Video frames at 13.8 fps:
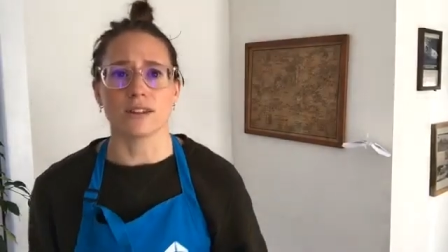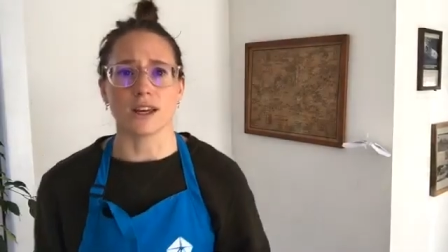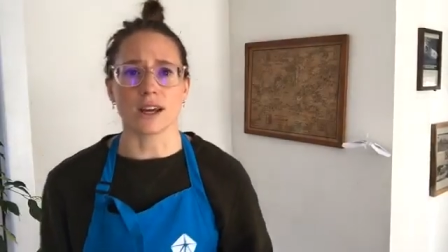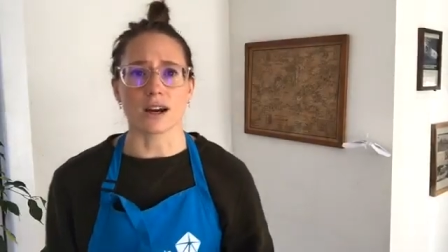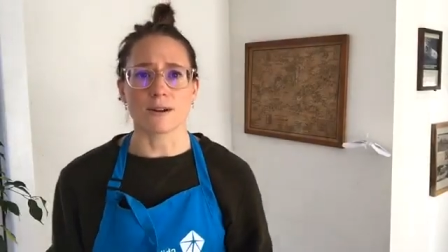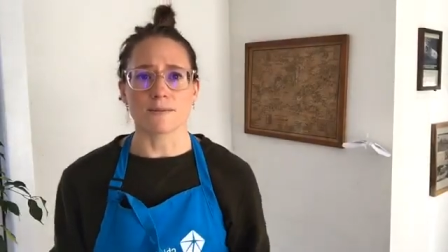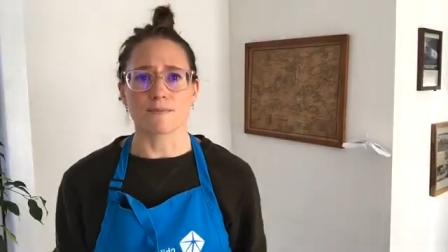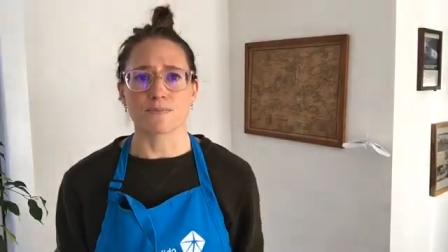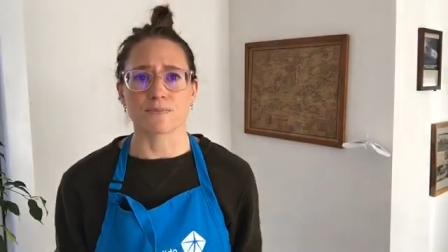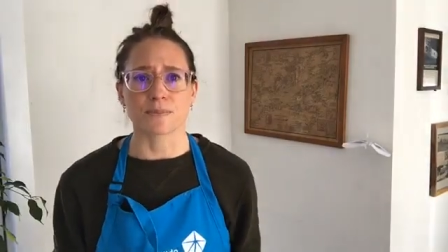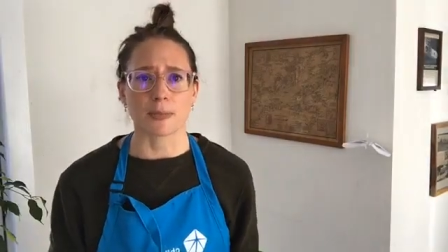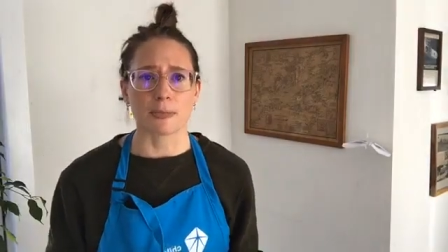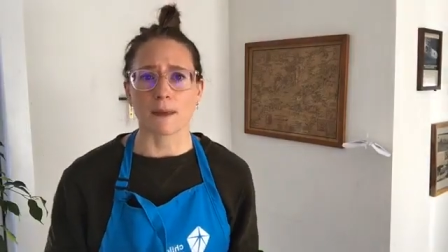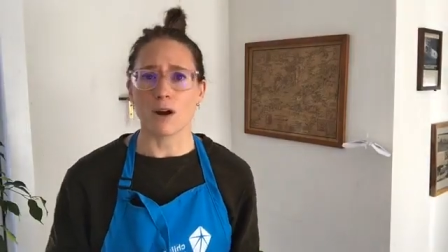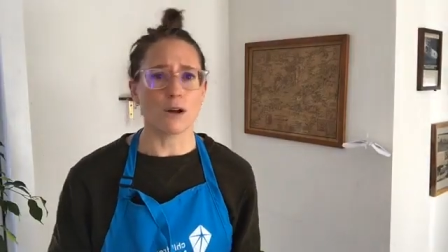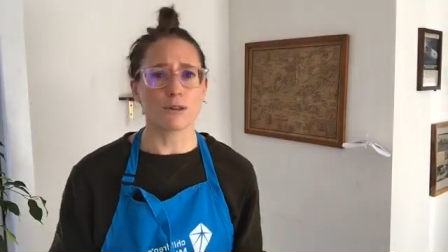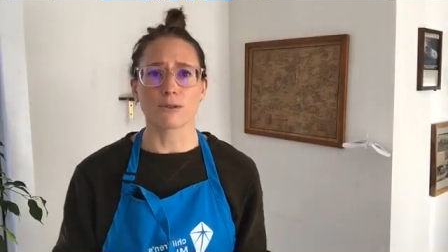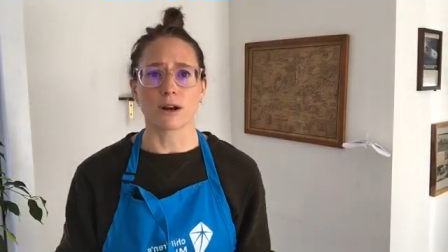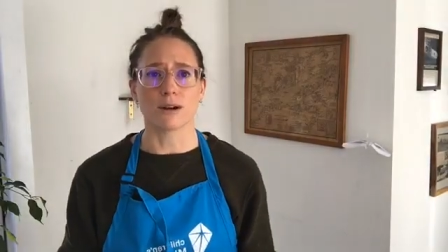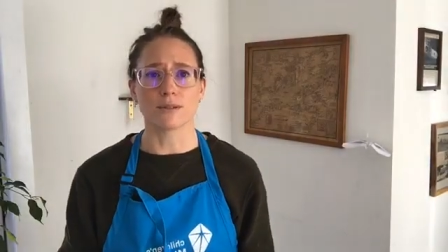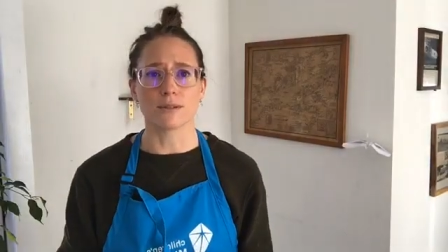the air, all
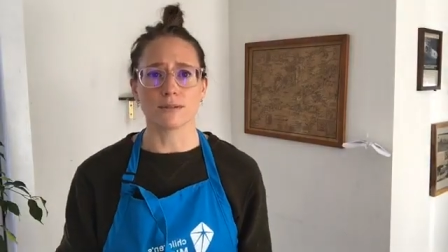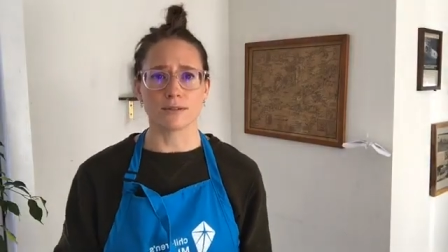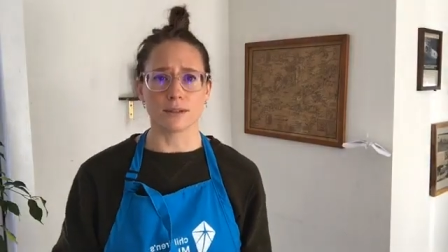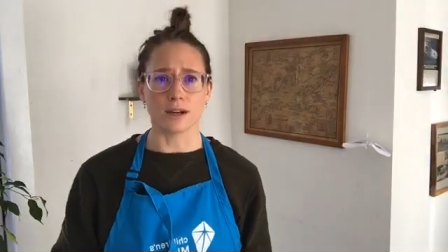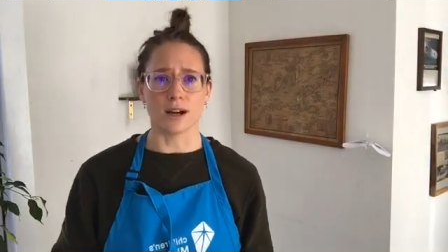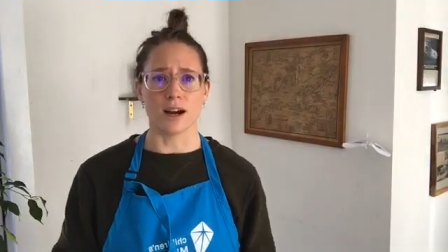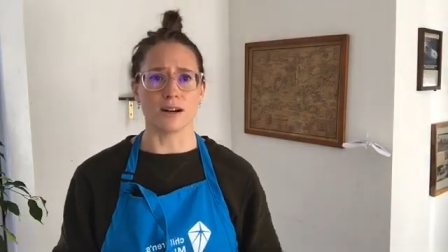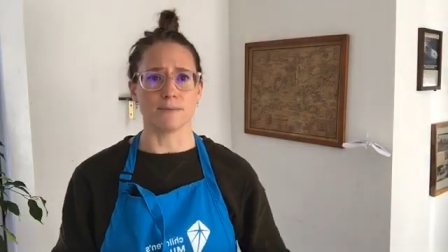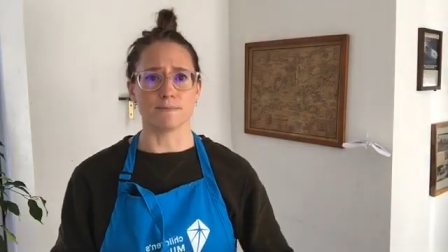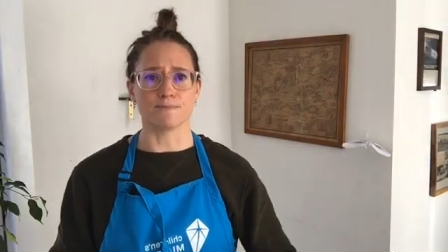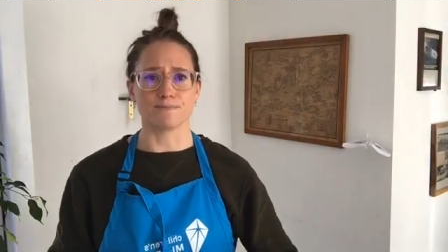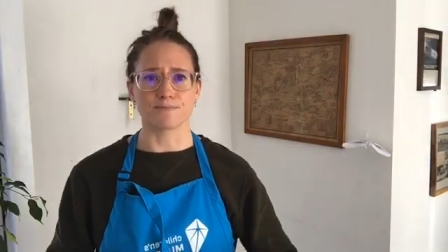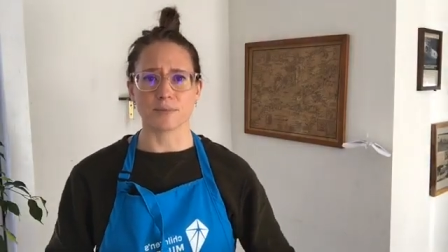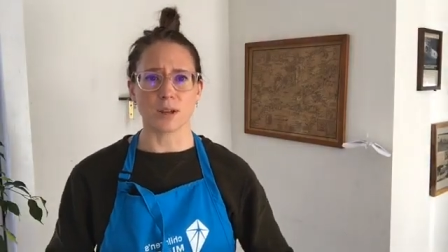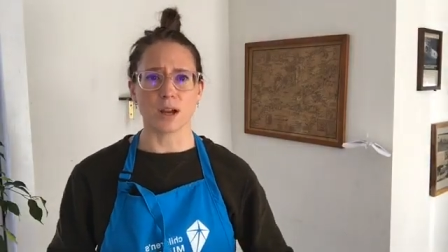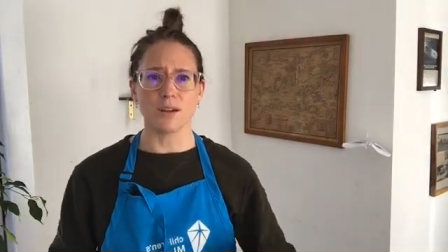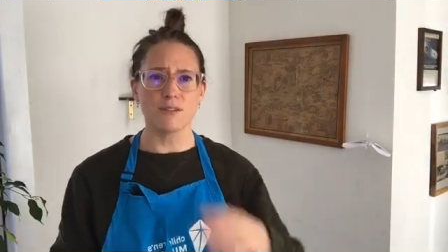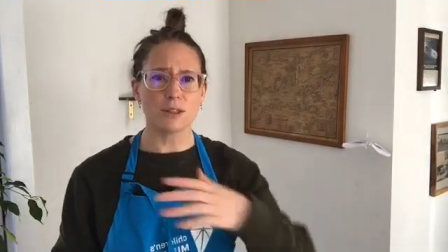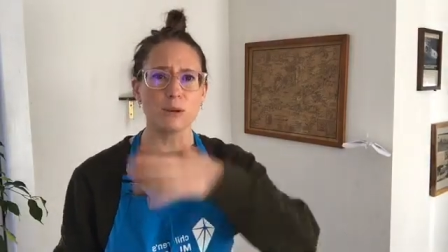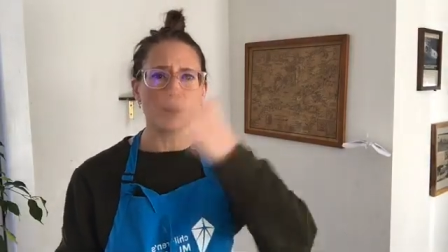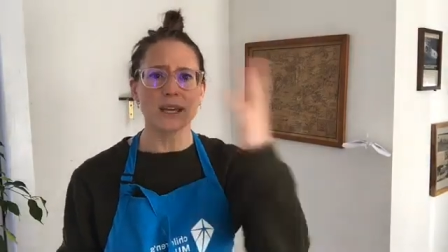throughout. Um,
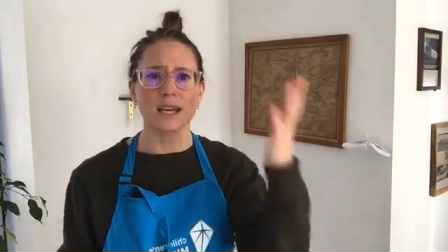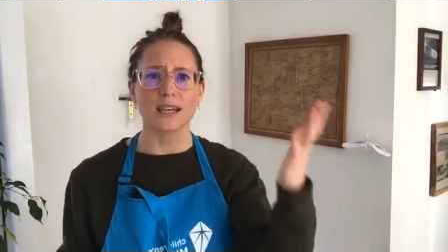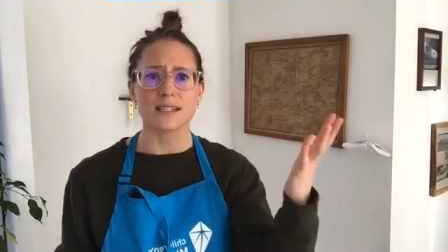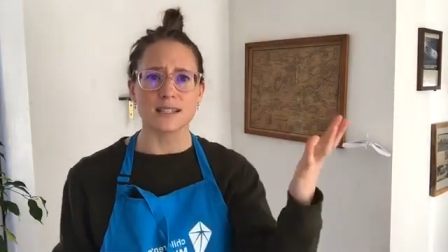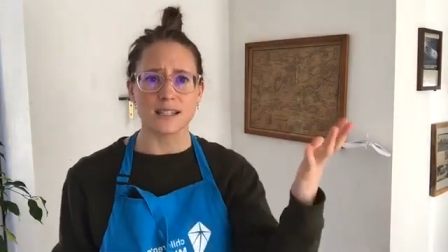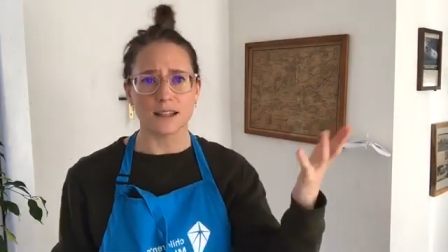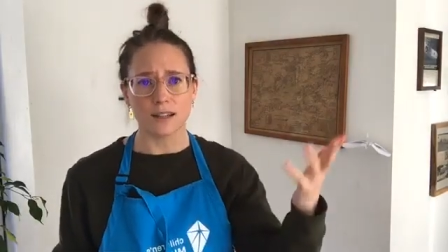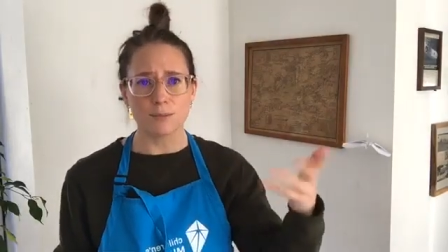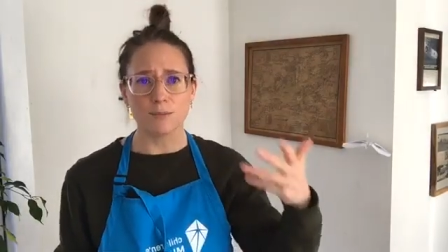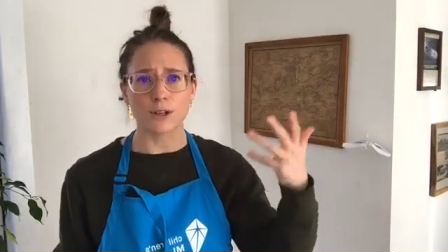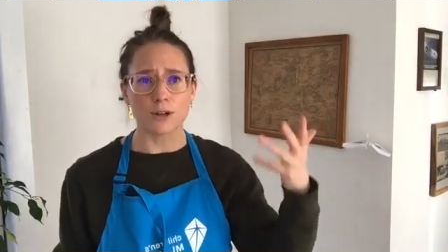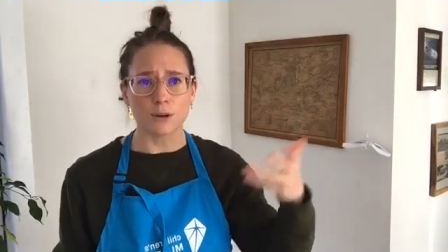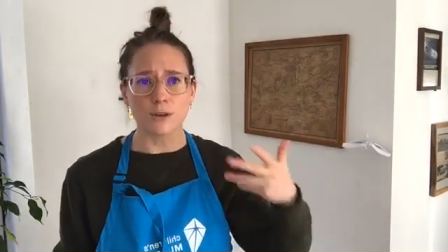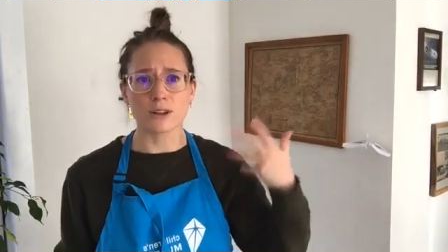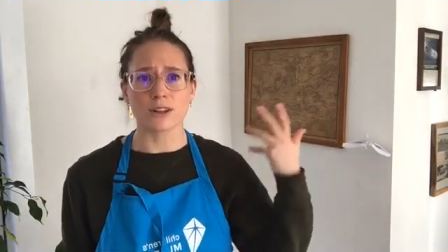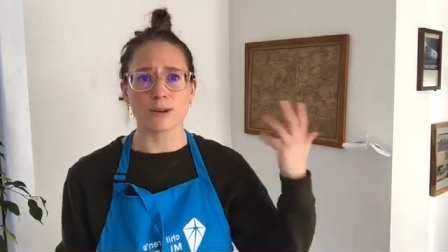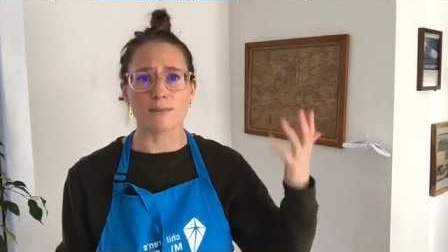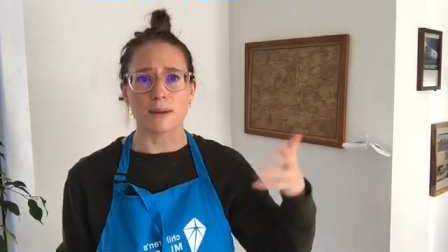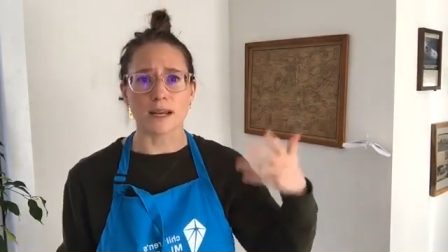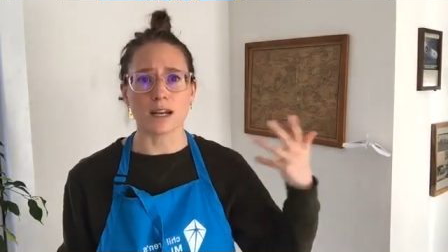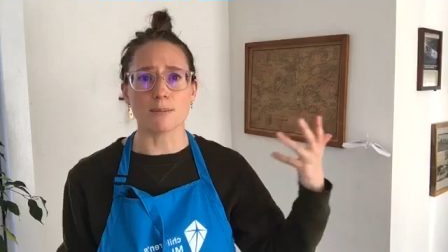even though we can't see them, we know that they're
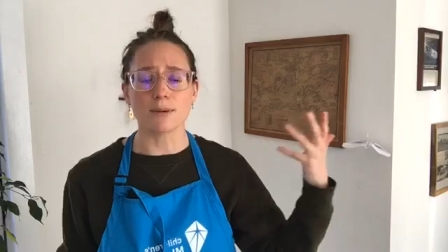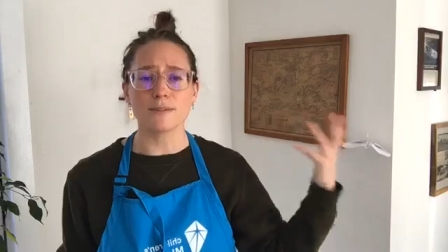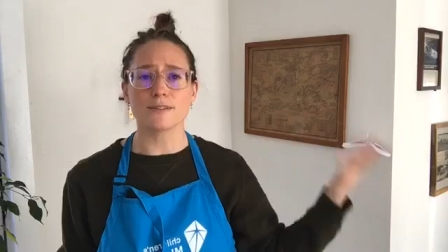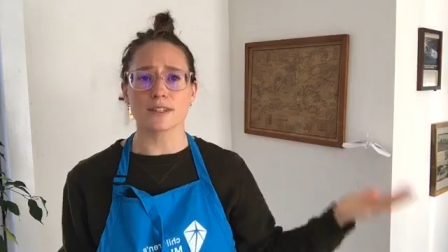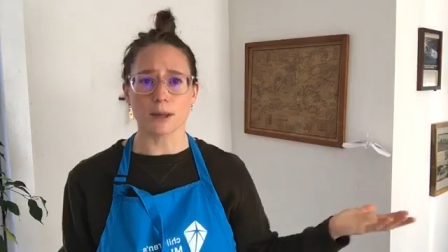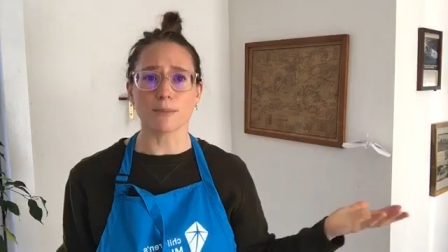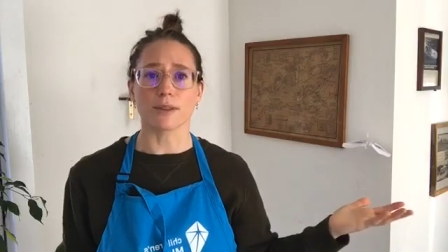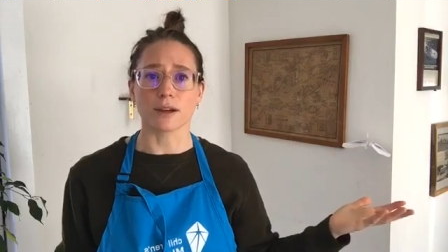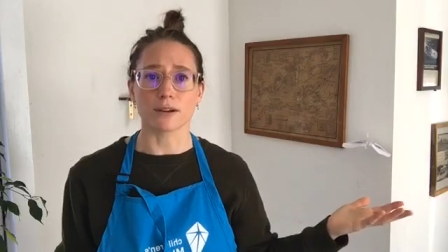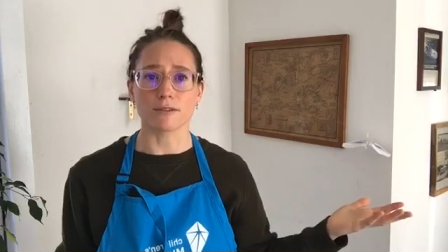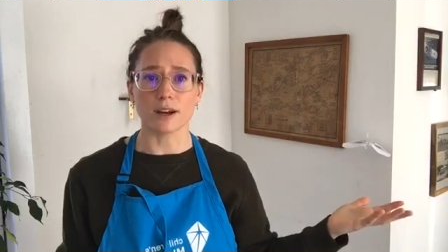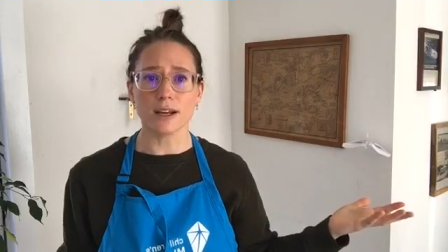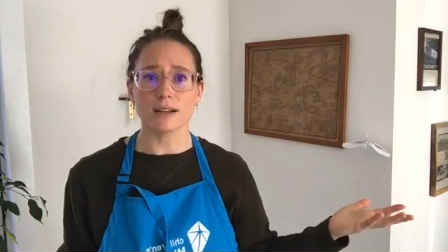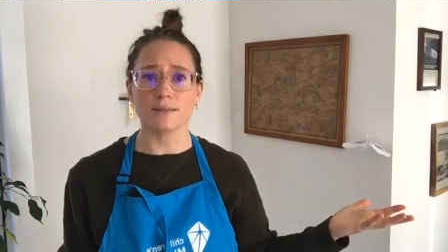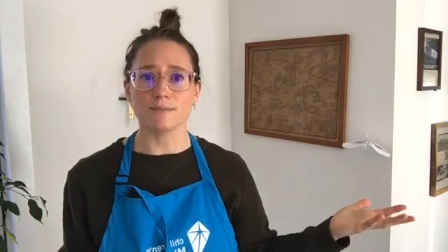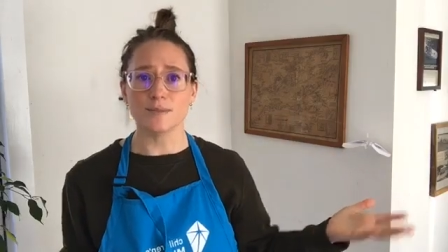made up of something, right?